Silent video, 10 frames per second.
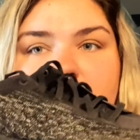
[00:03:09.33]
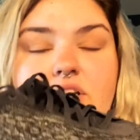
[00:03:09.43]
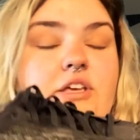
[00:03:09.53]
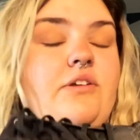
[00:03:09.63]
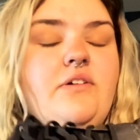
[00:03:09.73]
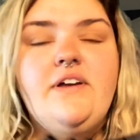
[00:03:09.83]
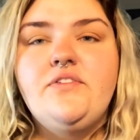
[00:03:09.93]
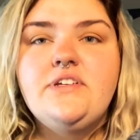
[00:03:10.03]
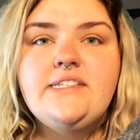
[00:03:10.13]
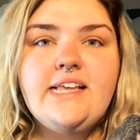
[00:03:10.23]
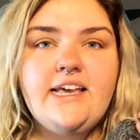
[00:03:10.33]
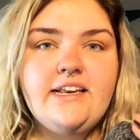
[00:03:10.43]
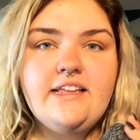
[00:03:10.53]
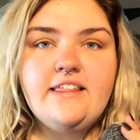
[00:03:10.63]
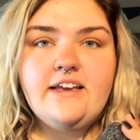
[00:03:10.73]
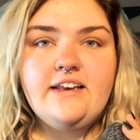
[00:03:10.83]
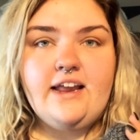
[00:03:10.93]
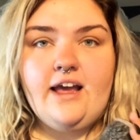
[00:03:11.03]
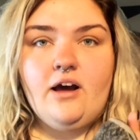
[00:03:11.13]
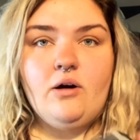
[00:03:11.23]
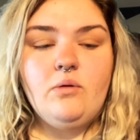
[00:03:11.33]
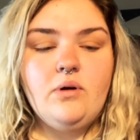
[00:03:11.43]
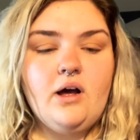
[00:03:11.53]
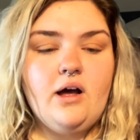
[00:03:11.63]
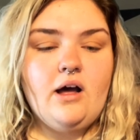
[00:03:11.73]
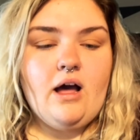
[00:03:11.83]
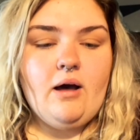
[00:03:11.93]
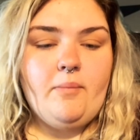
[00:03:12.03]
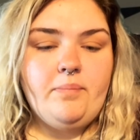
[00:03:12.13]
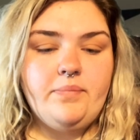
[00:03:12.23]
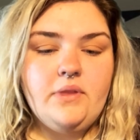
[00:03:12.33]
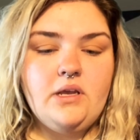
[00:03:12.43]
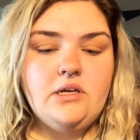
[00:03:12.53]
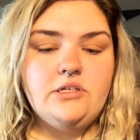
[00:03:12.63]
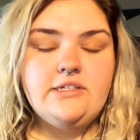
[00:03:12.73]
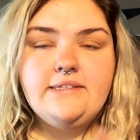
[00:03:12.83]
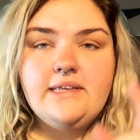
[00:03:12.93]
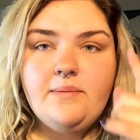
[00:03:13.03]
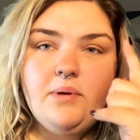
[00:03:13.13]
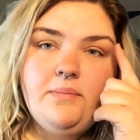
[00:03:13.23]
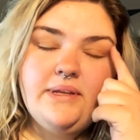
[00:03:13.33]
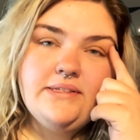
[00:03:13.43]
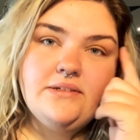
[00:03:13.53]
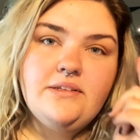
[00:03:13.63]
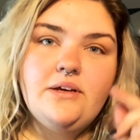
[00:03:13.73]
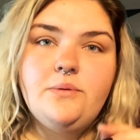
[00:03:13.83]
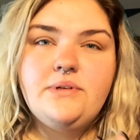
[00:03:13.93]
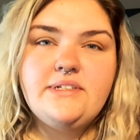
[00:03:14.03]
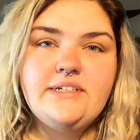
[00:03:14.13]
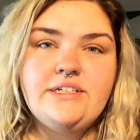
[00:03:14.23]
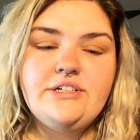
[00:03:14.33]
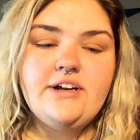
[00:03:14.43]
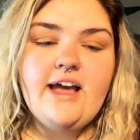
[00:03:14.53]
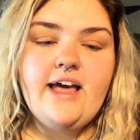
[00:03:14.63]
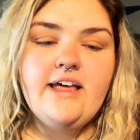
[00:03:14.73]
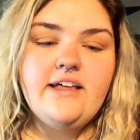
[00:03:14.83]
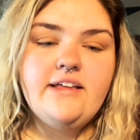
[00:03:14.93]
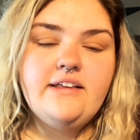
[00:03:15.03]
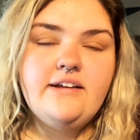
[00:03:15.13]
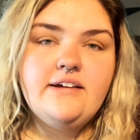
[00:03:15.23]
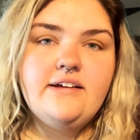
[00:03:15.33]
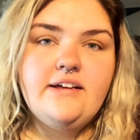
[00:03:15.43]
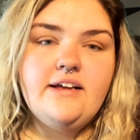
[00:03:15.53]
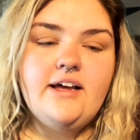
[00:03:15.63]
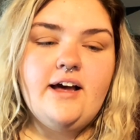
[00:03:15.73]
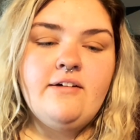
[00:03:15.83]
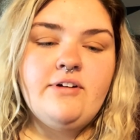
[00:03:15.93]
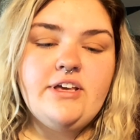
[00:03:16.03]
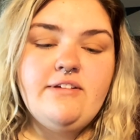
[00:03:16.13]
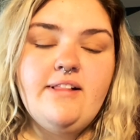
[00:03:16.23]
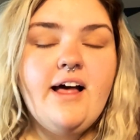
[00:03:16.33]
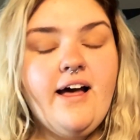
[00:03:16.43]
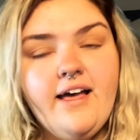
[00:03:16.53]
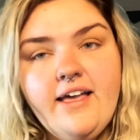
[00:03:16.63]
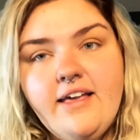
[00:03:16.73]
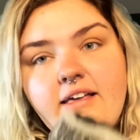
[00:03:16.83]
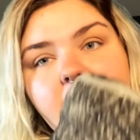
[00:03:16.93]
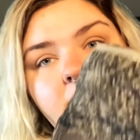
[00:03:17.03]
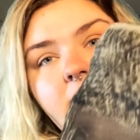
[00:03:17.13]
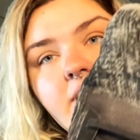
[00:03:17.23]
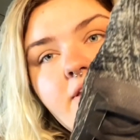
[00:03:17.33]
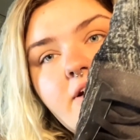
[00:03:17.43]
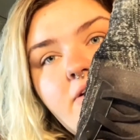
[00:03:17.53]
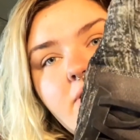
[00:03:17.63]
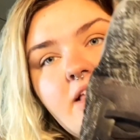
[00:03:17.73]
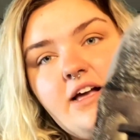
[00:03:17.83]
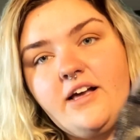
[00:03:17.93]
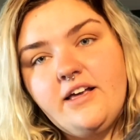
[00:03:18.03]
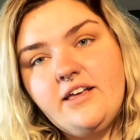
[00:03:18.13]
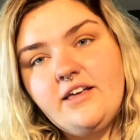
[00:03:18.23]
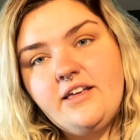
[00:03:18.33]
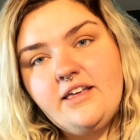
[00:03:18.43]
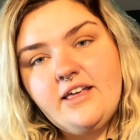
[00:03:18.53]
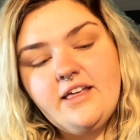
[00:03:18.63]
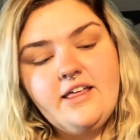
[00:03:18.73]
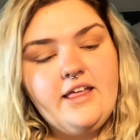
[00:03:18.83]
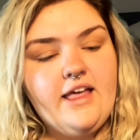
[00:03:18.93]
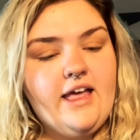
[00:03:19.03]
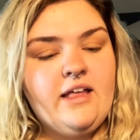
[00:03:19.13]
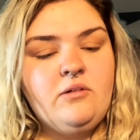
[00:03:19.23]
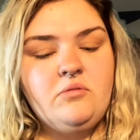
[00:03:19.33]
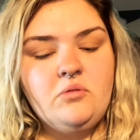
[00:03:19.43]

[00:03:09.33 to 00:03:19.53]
you don't have to say anything now. Just keep a mental note in your head of what you like and what you don't like, and